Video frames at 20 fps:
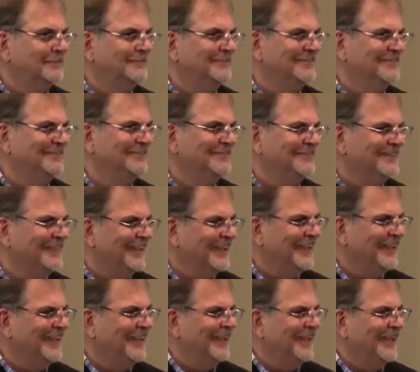
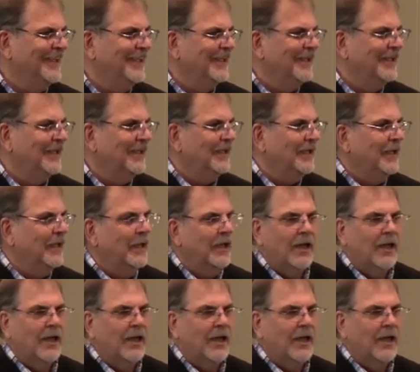No one is speaking in this clip.